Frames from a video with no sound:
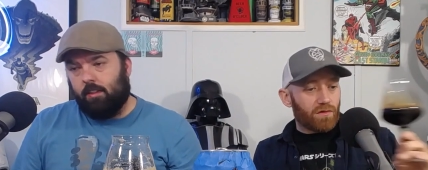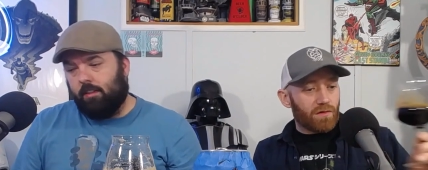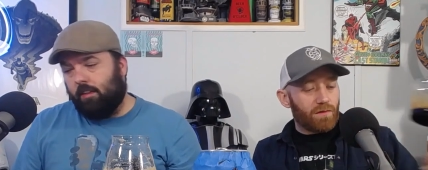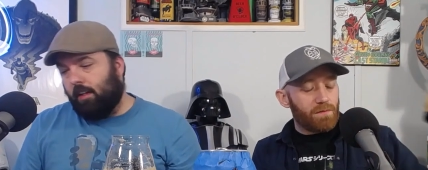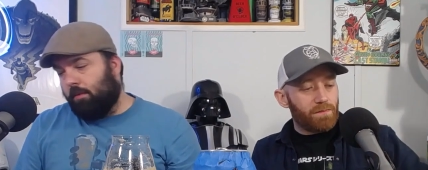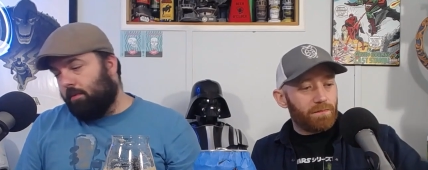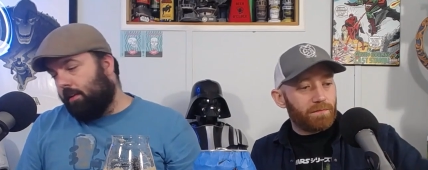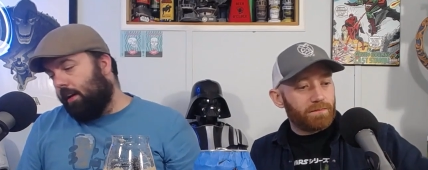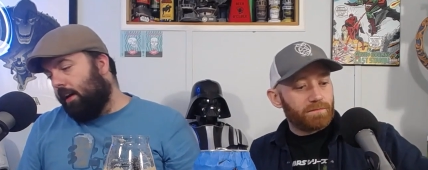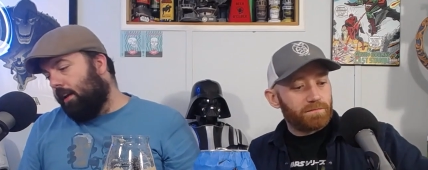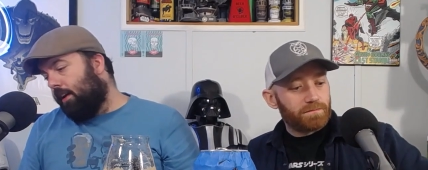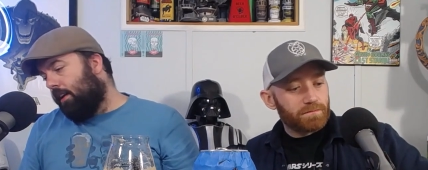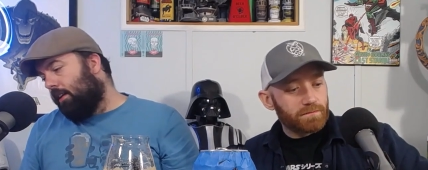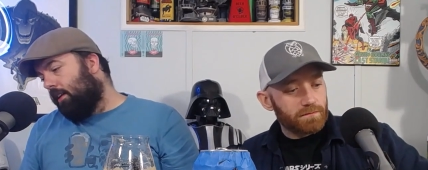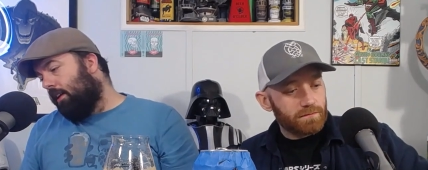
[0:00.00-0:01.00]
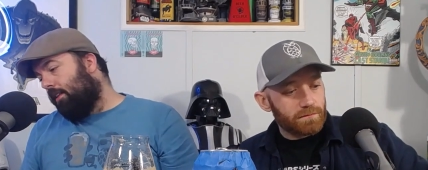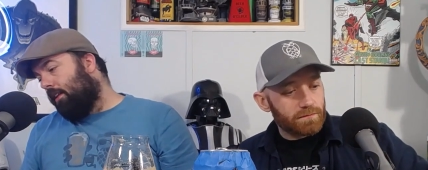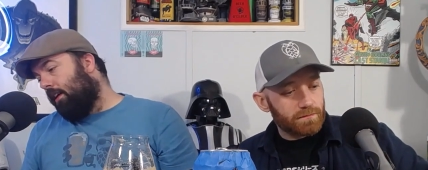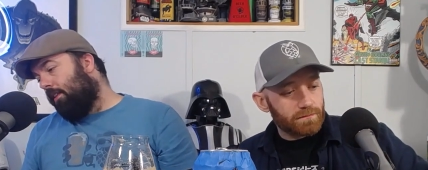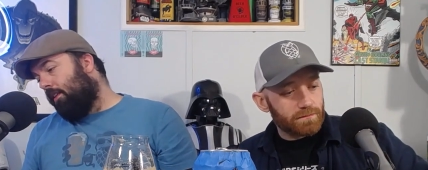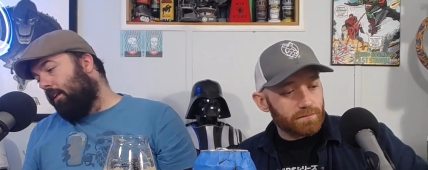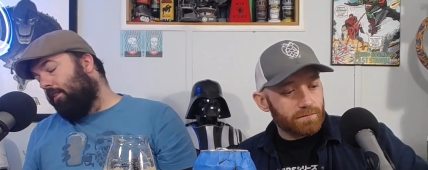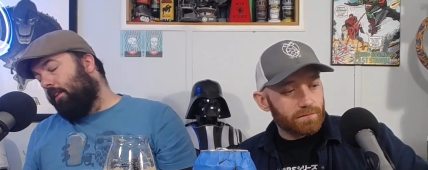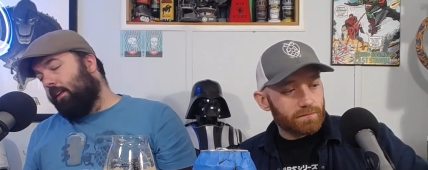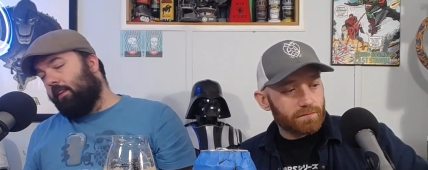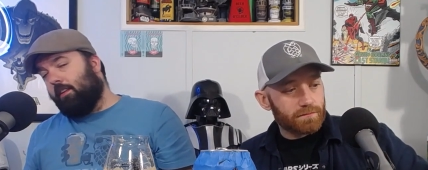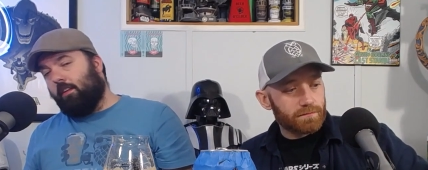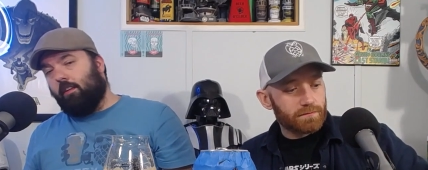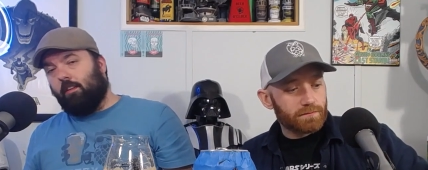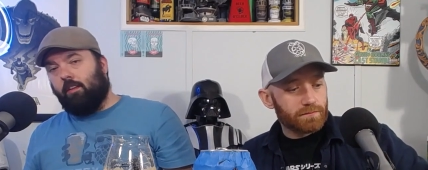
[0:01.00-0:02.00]
Speaker 1: I think hmm. we're getting. I I, I think
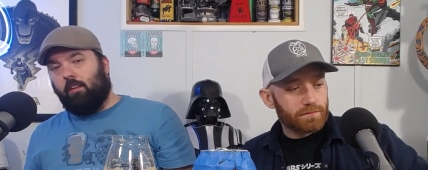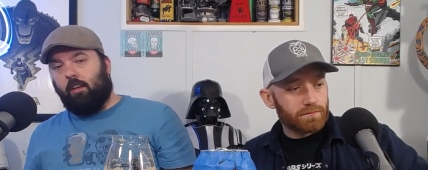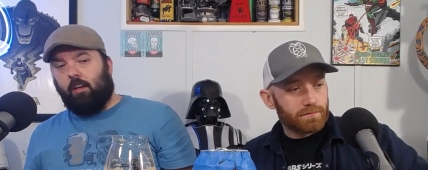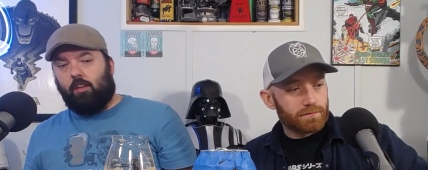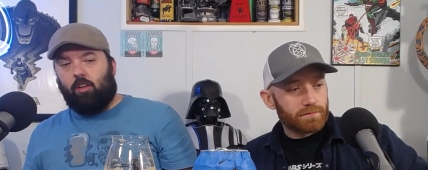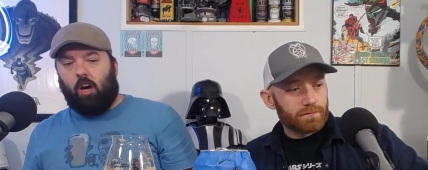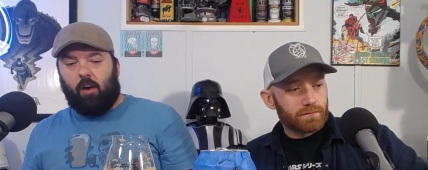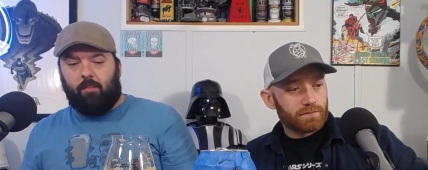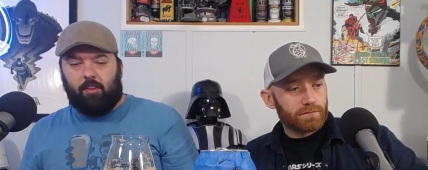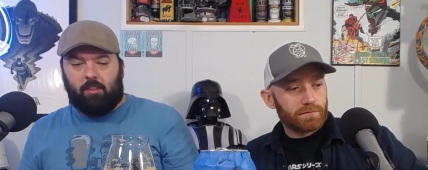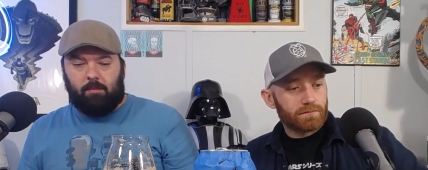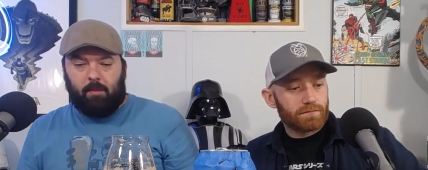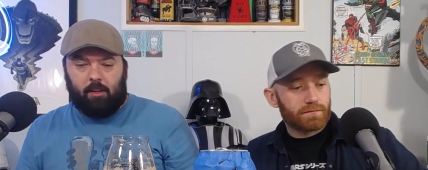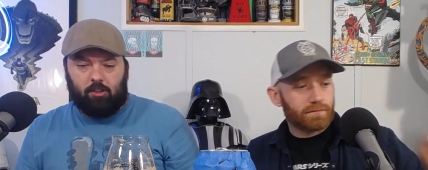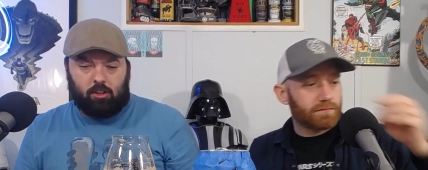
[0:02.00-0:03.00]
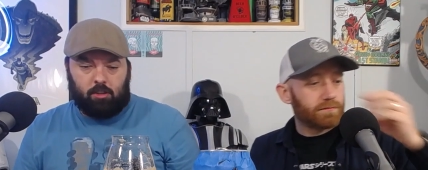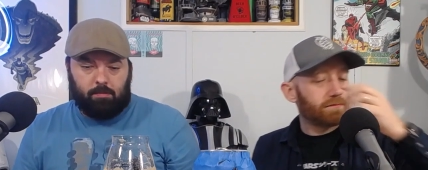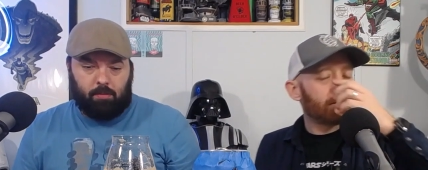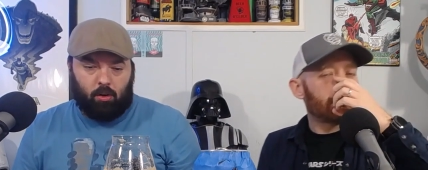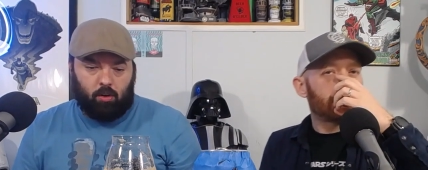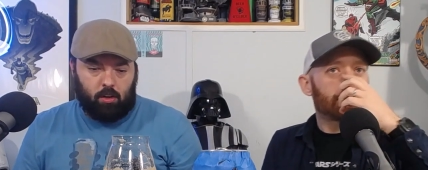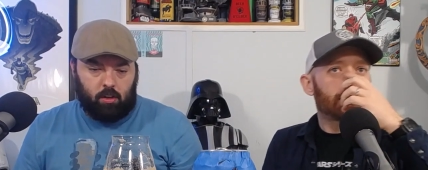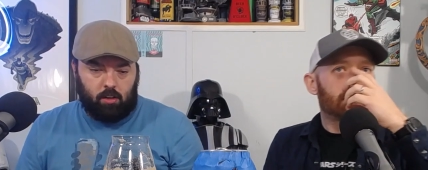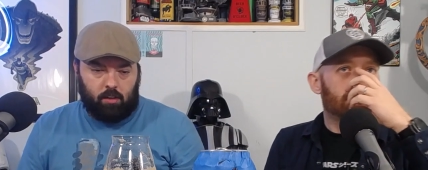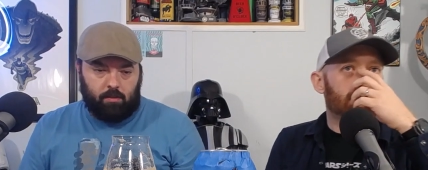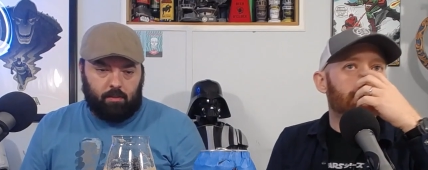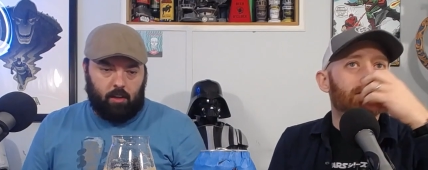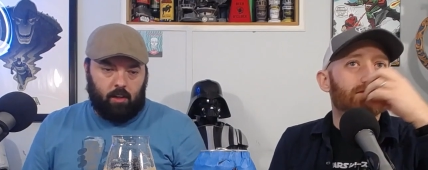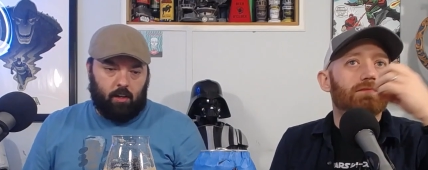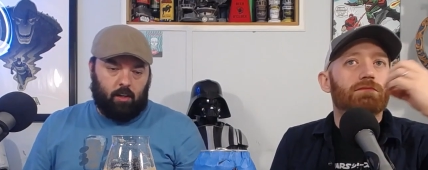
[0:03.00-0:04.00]
uh, coffee is a major component of
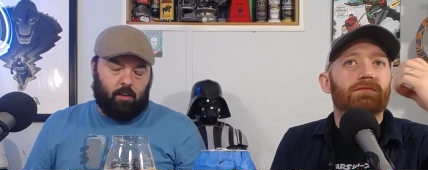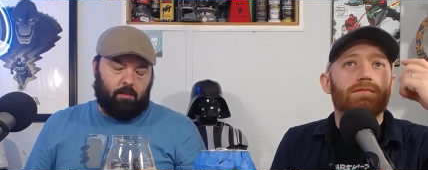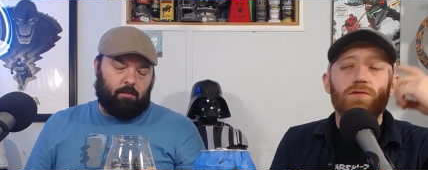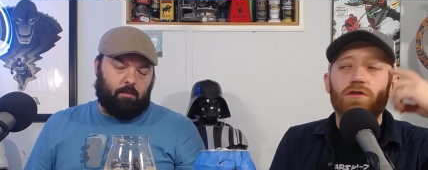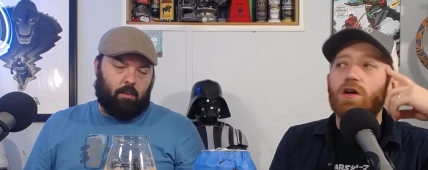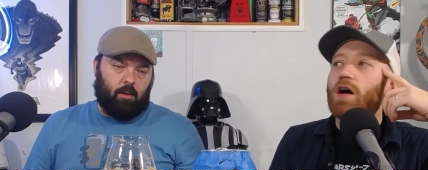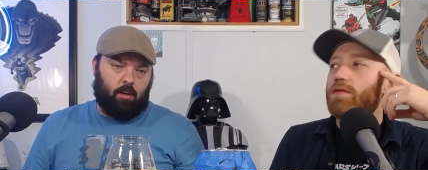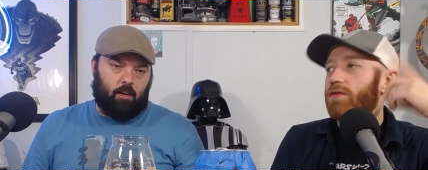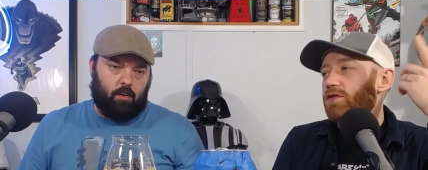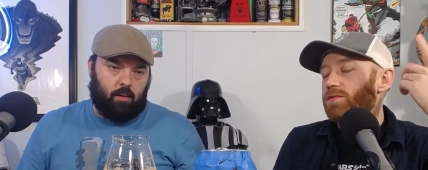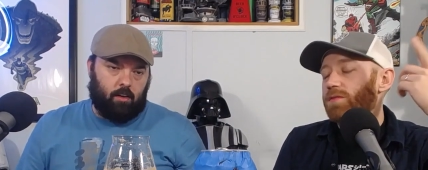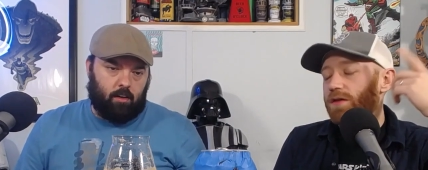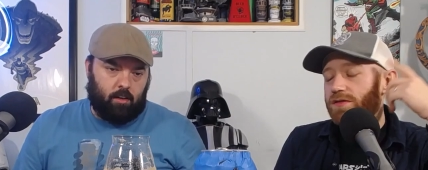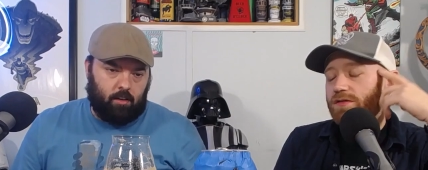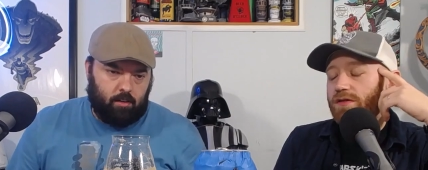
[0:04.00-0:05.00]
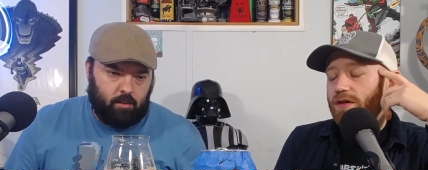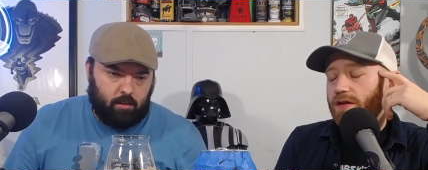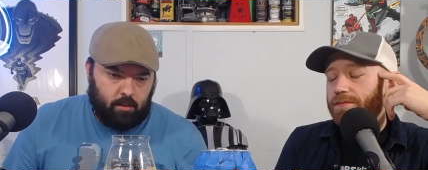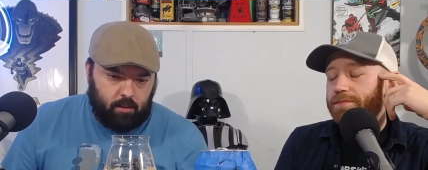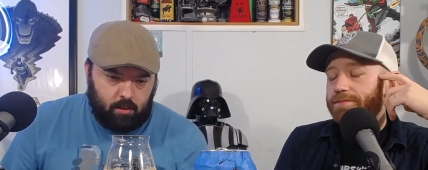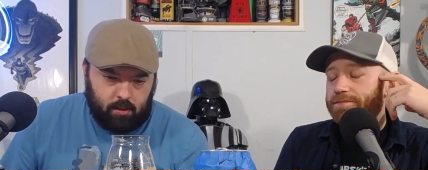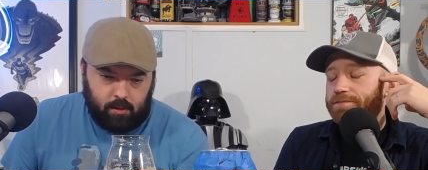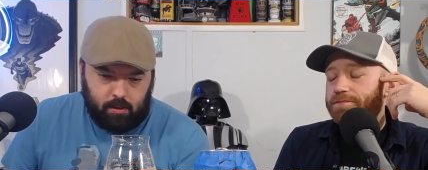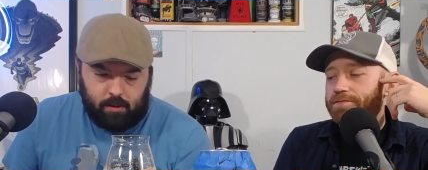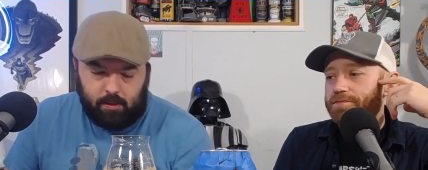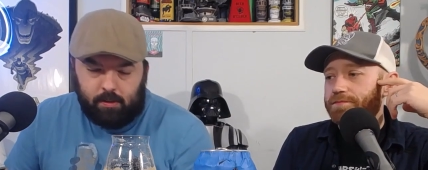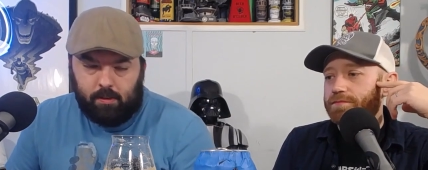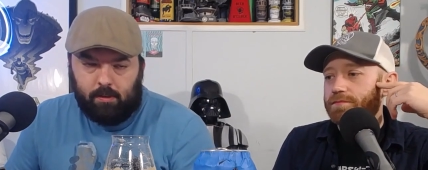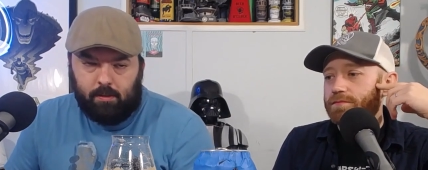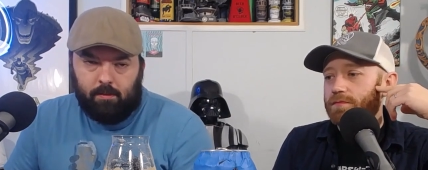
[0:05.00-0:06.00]
the uh,
Speaker 2: coffee or espresso. Yep.
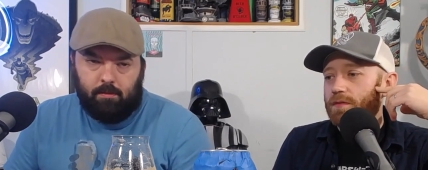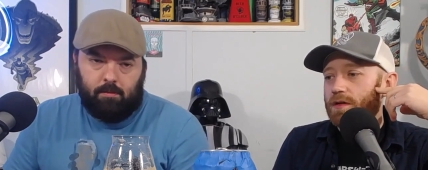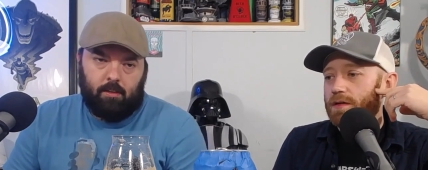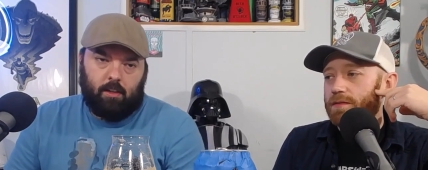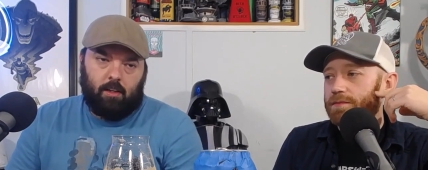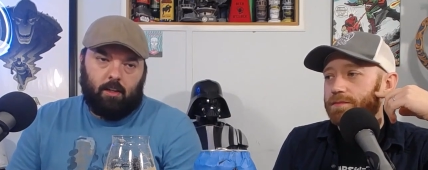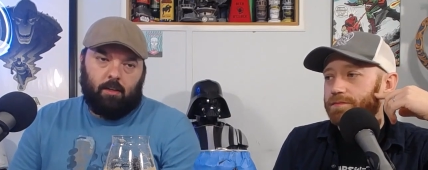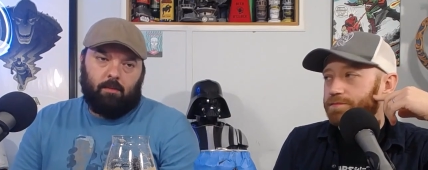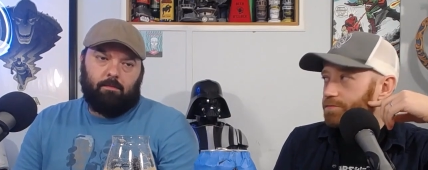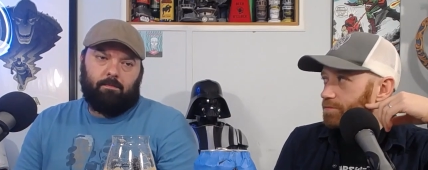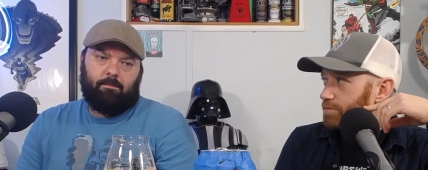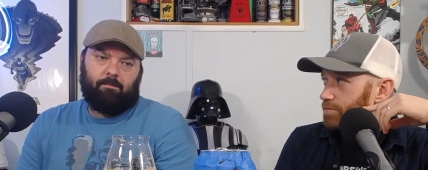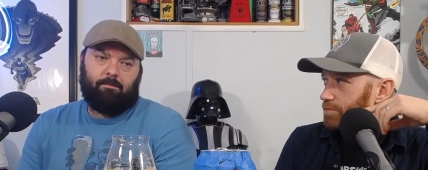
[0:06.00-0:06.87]
Um,